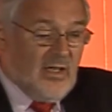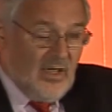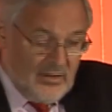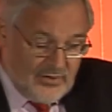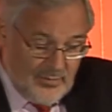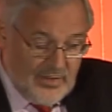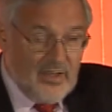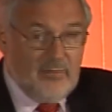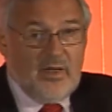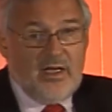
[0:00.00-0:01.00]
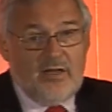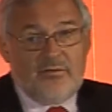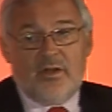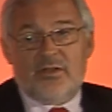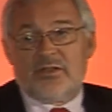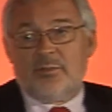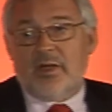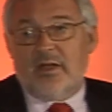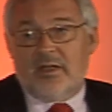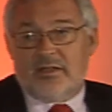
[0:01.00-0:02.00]
ultimately many of those
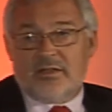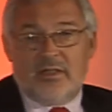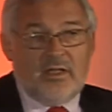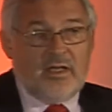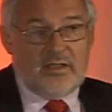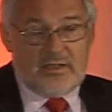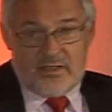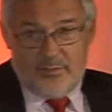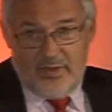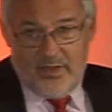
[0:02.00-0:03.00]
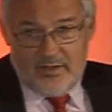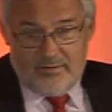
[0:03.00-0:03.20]
suppliers disappeared,